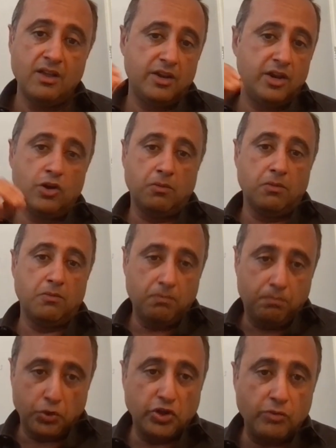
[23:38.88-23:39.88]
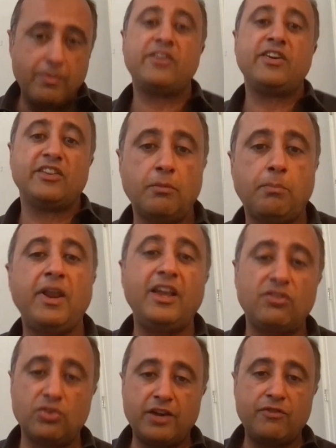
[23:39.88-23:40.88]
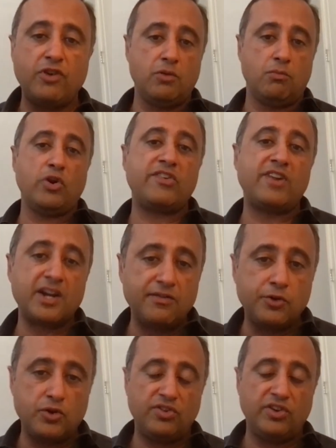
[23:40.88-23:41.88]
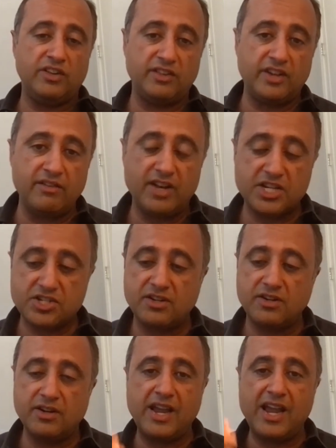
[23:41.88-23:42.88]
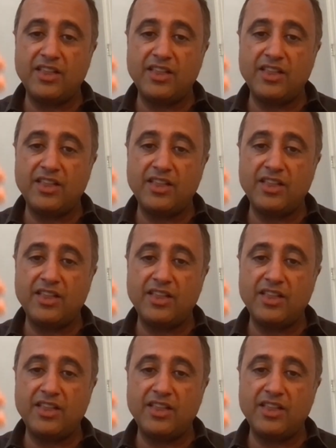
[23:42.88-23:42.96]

you know, put those metrics in place so that we are more attractive to a Series A investor.